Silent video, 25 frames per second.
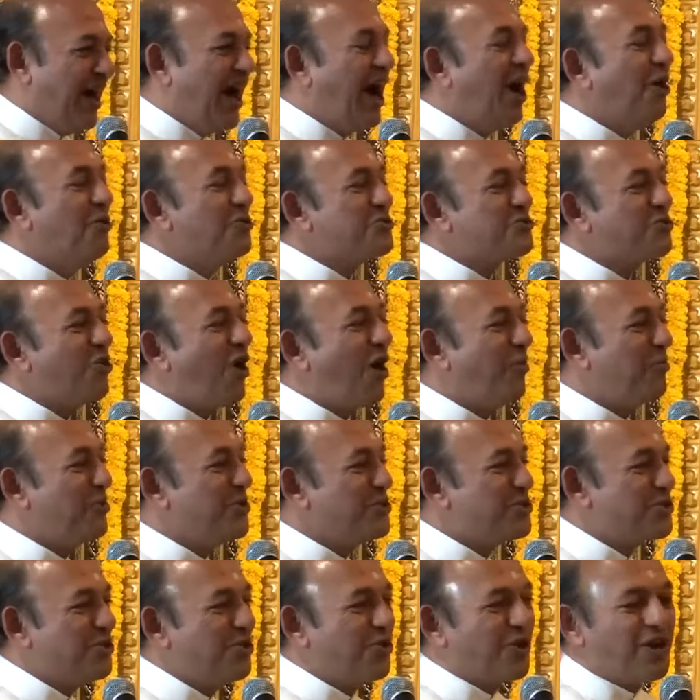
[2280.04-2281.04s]
how Swami
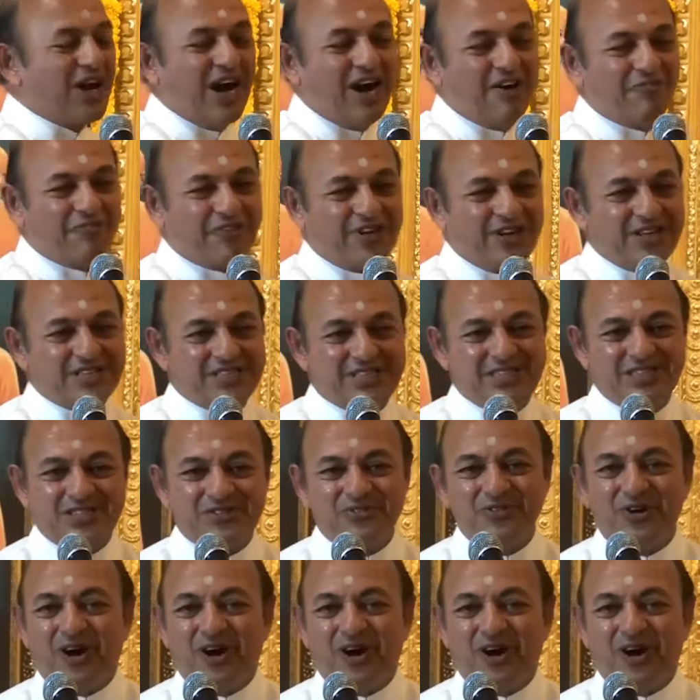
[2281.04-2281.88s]
used to look after us.